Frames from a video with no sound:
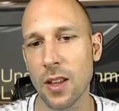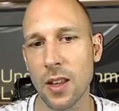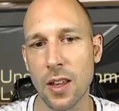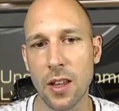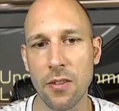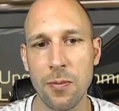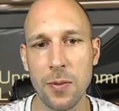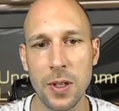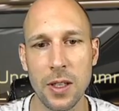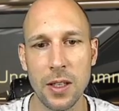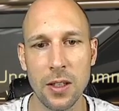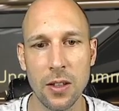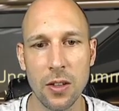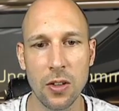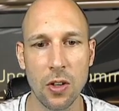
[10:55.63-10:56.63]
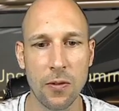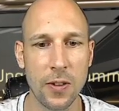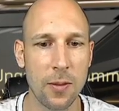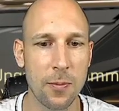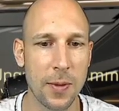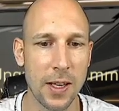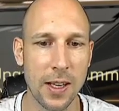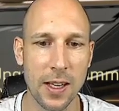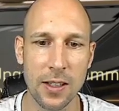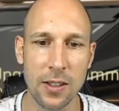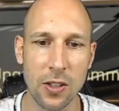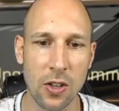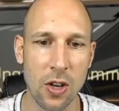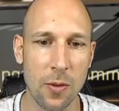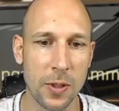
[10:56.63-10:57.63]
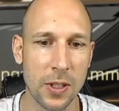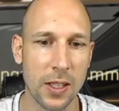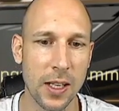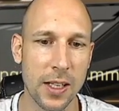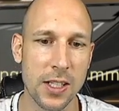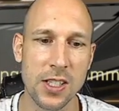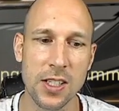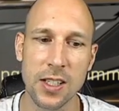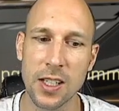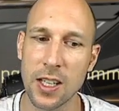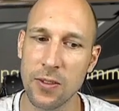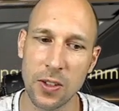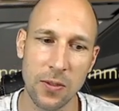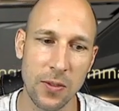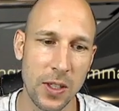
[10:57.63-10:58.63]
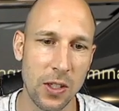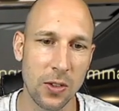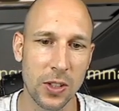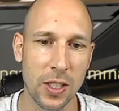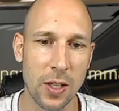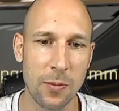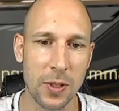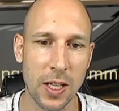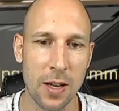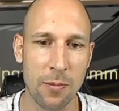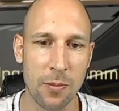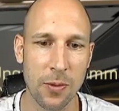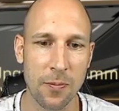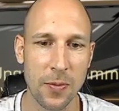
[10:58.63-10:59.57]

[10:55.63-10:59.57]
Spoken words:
Give me your feedback in the comment section, give the video a thumbs up,